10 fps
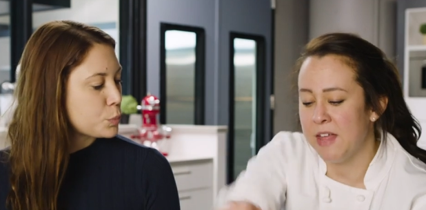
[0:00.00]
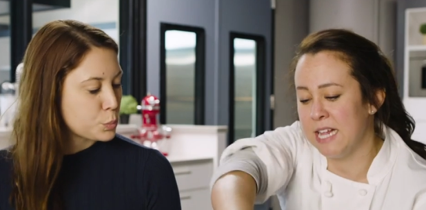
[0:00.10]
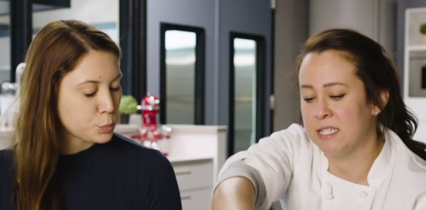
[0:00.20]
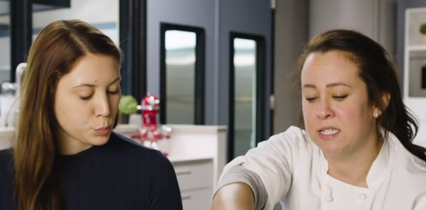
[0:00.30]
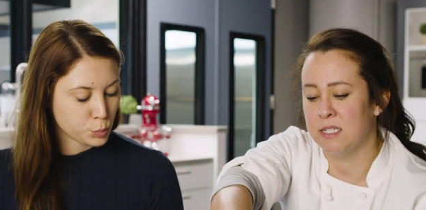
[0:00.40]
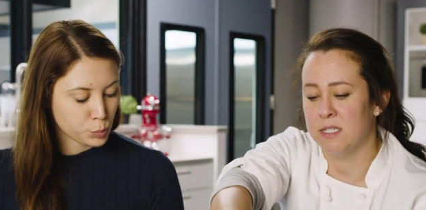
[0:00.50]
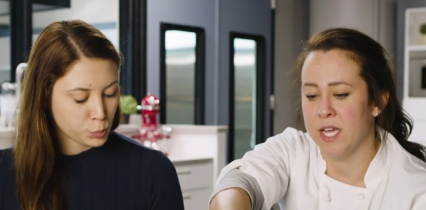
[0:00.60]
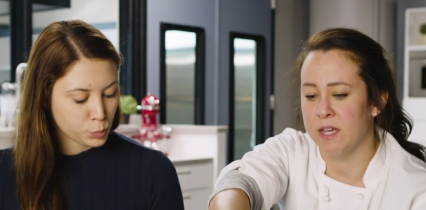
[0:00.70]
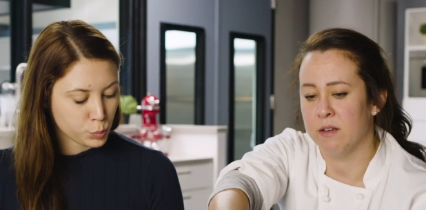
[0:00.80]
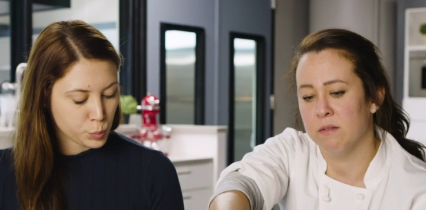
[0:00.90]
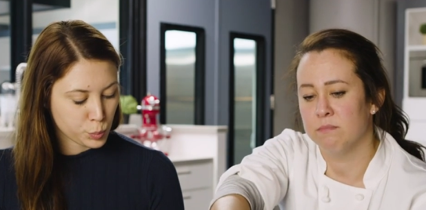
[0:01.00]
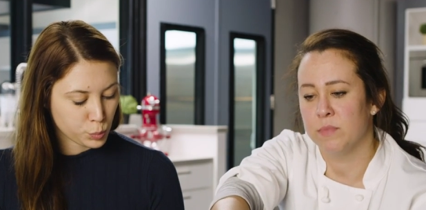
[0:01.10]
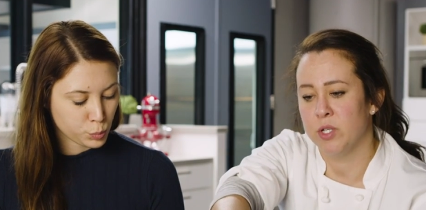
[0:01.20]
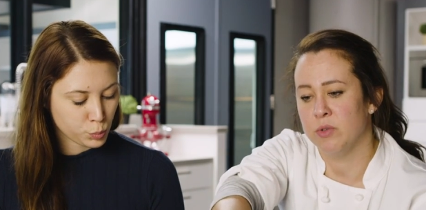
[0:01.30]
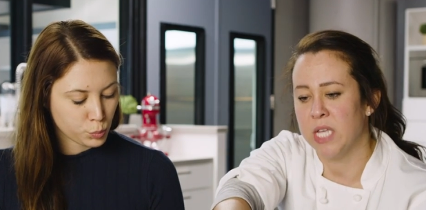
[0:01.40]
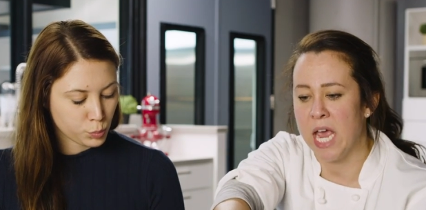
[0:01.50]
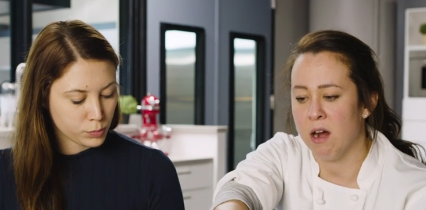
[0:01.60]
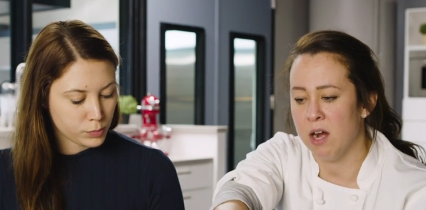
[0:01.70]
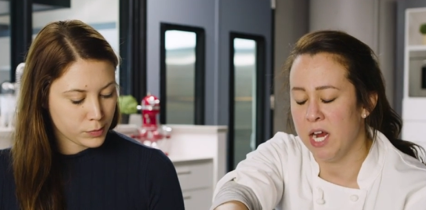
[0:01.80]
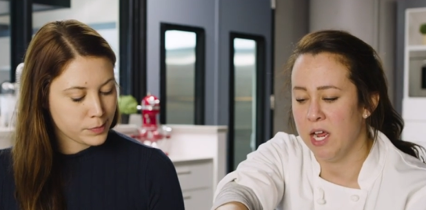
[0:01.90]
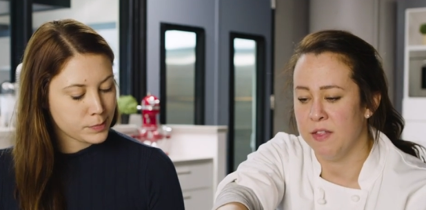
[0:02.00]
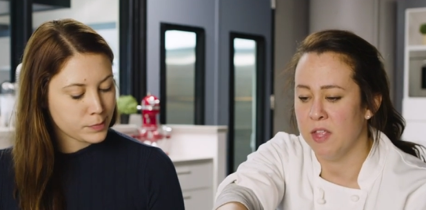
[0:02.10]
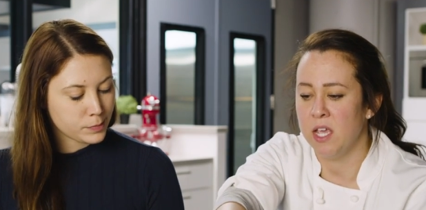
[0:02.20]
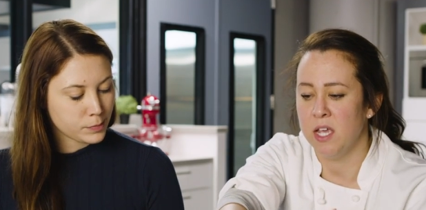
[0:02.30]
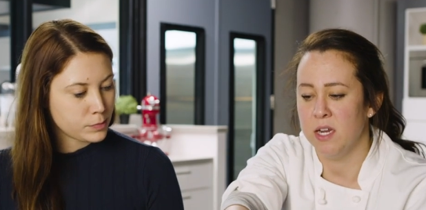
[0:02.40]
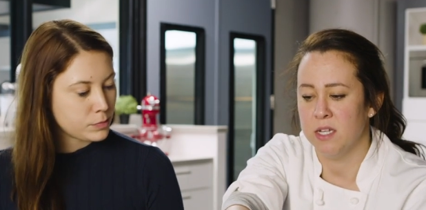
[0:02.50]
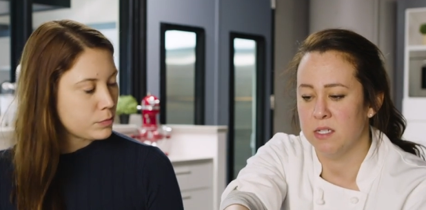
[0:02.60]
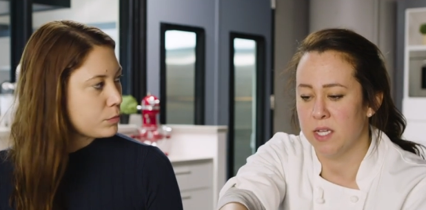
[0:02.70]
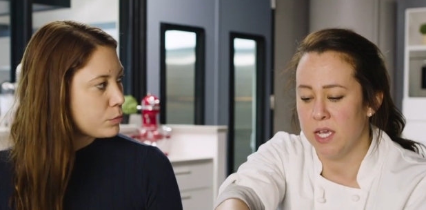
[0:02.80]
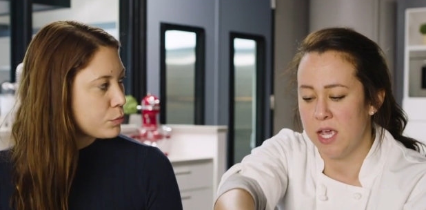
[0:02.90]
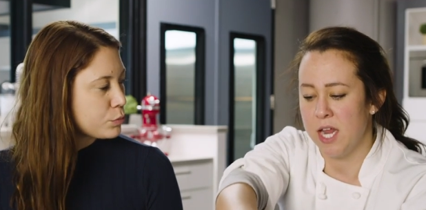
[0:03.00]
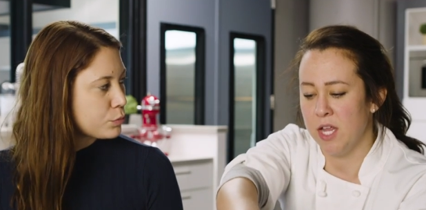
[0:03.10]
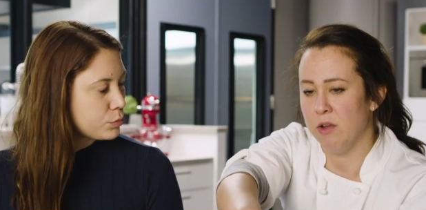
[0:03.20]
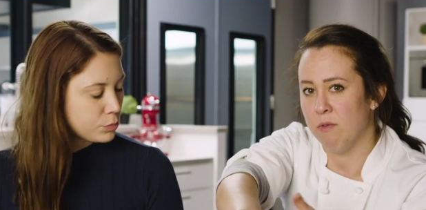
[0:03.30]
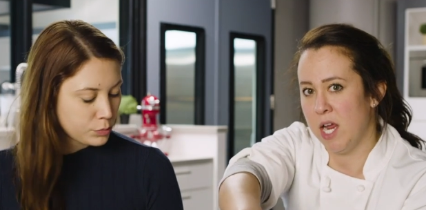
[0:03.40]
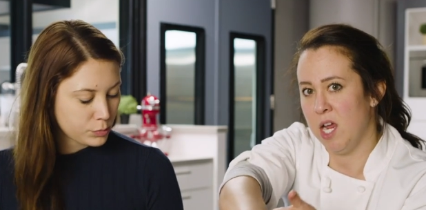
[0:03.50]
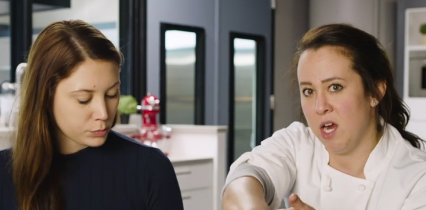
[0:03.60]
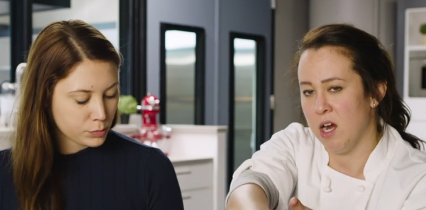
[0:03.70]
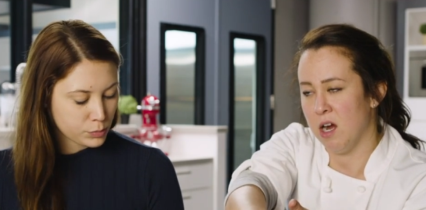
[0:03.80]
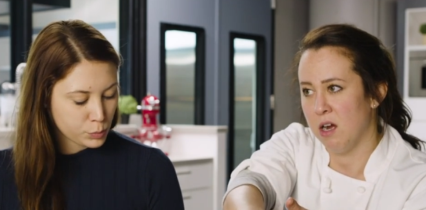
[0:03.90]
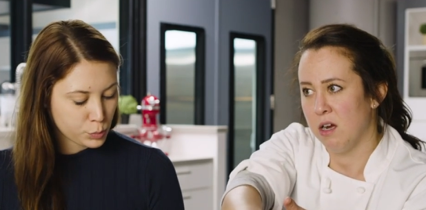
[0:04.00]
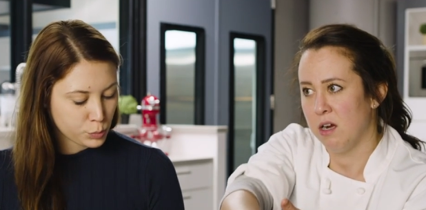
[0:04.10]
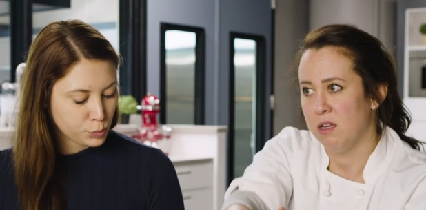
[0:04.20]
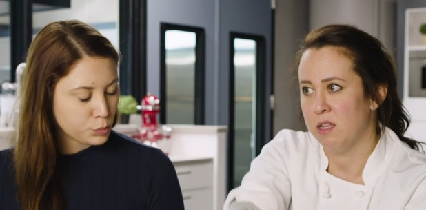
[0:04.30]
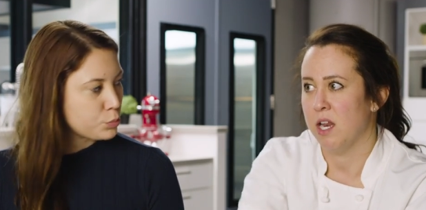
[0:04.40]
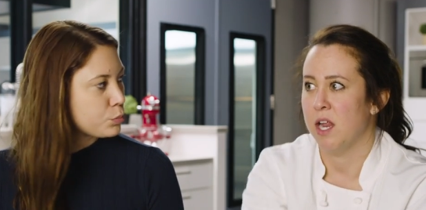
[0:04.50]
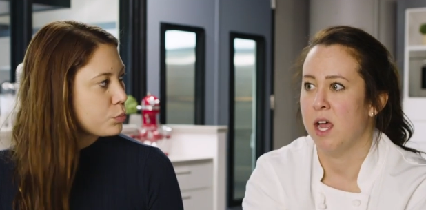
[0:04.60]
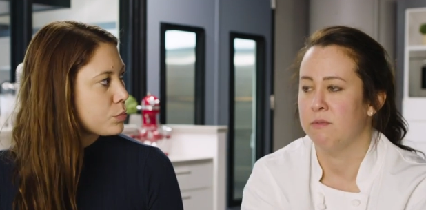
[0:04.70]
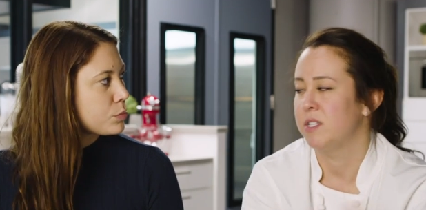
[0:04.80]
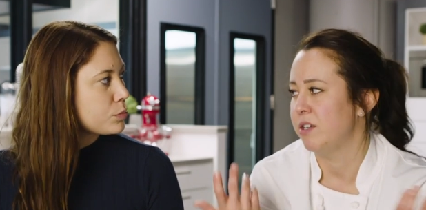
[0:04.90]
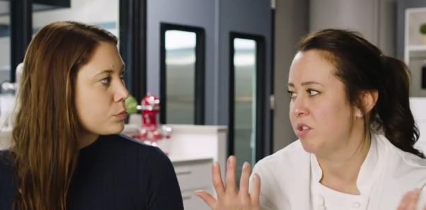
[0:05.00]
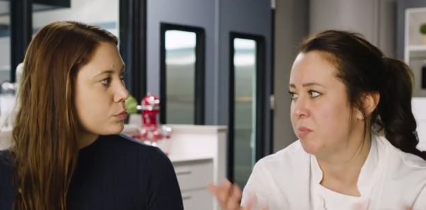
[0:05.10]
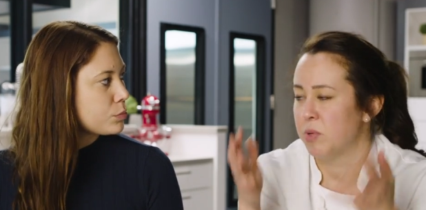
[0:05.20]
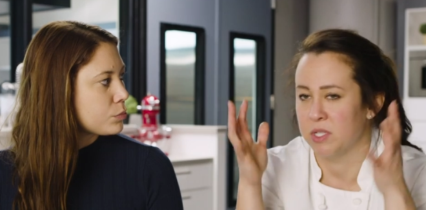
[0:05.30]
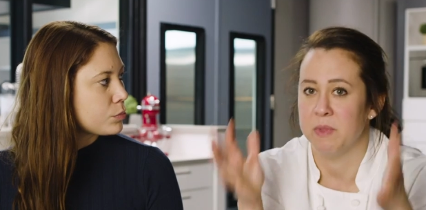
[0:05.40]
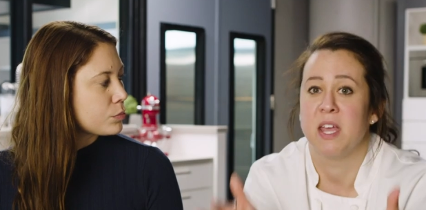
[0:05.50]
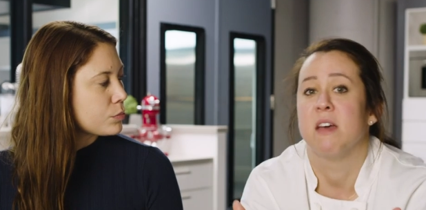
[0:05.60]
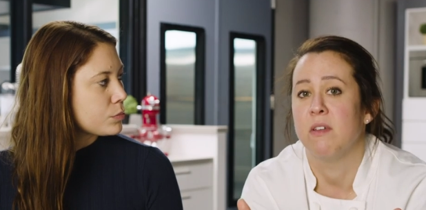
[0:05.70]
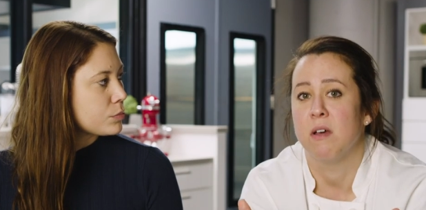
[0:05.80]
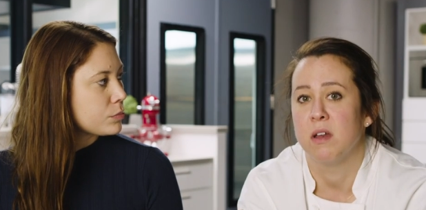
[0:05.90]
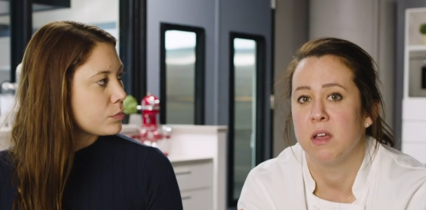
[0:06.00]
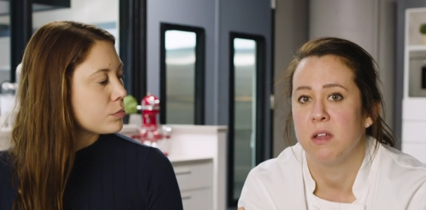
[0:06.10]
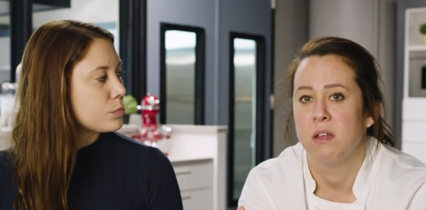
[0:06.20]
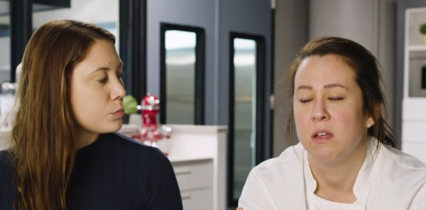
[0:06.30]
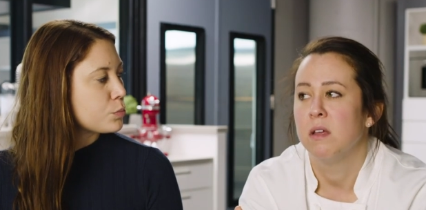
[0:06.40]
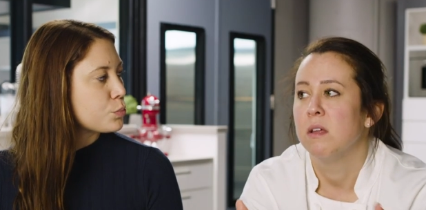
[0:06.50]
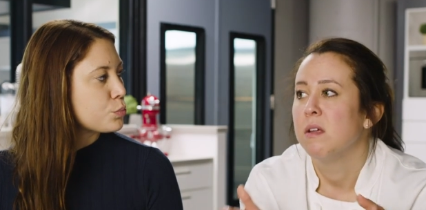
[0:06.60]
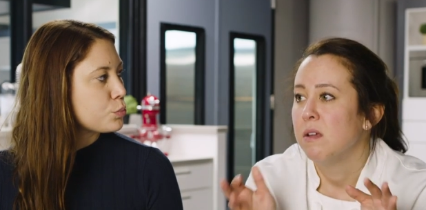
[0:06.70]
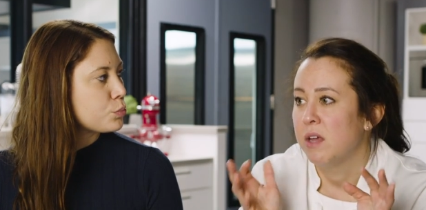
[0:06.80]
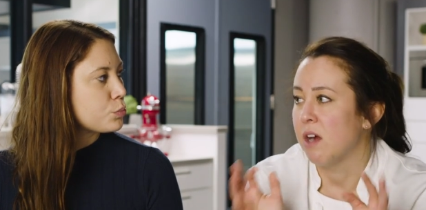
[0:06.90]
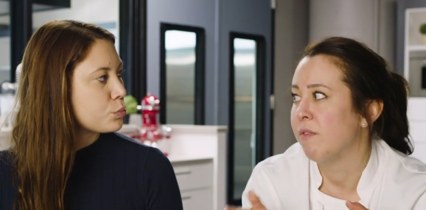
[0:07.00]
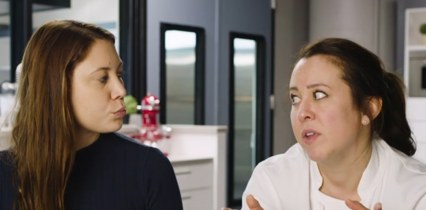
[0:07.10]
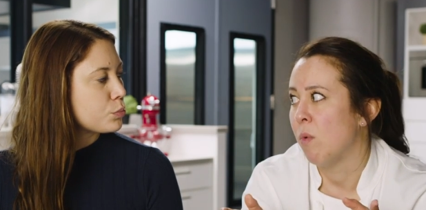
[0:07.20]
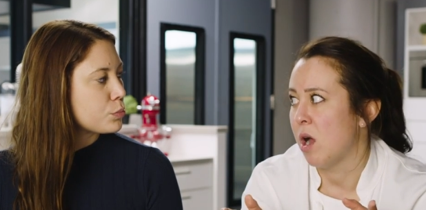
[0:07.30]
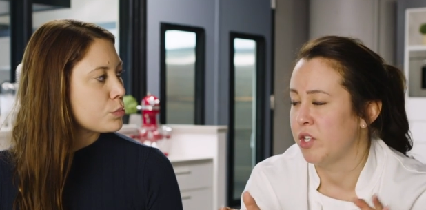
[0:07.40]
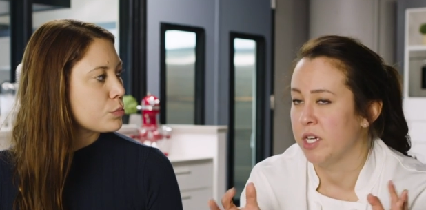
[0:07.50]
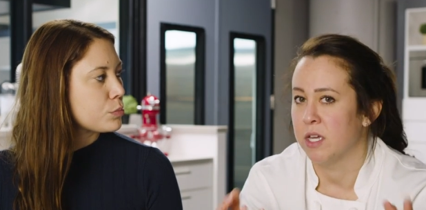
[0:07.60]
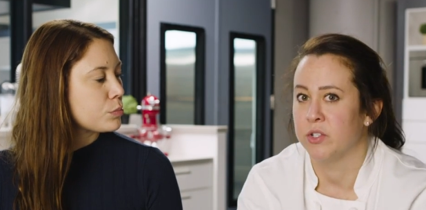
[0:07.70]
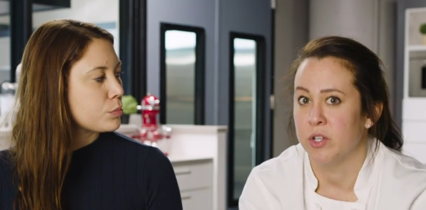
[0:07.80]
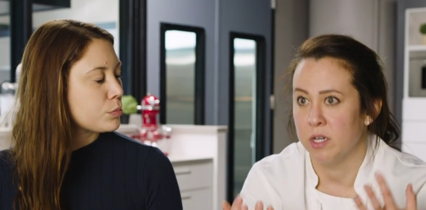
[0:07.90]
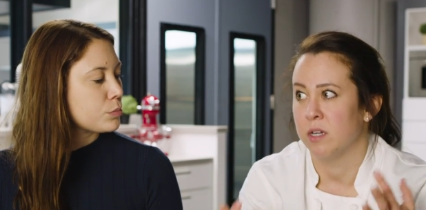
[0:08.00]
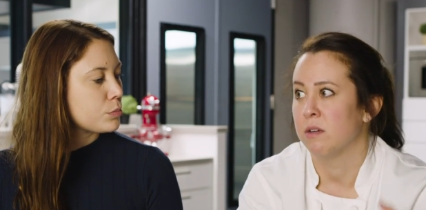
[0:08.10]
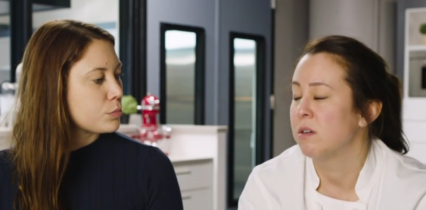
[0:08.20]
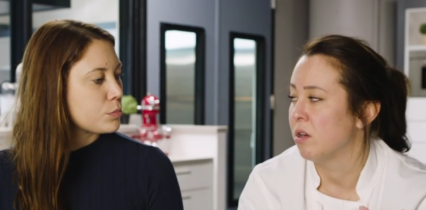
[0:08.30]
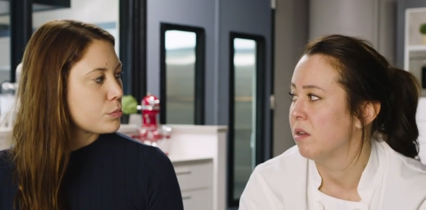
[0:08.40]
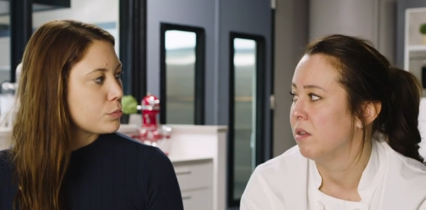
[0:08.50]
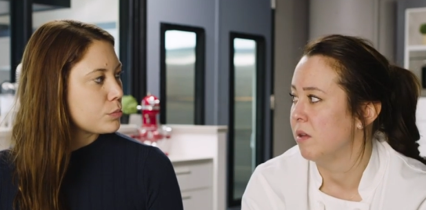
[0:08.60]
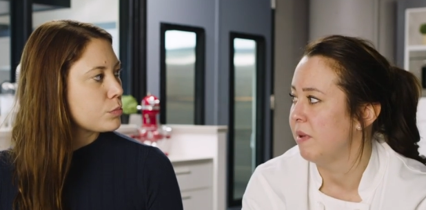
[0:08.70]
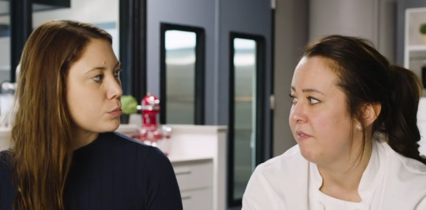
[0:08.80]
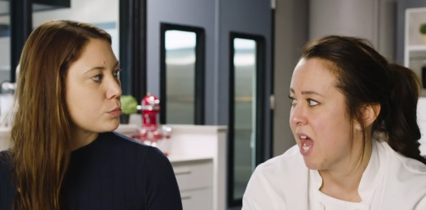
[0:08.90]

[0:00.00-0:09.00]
Speaker 1: that's like too scary and the heat is like getting you right here, then I'd say just put something heavy on it. Mm-hmm. Carefully watch it because you're going to cook a little bit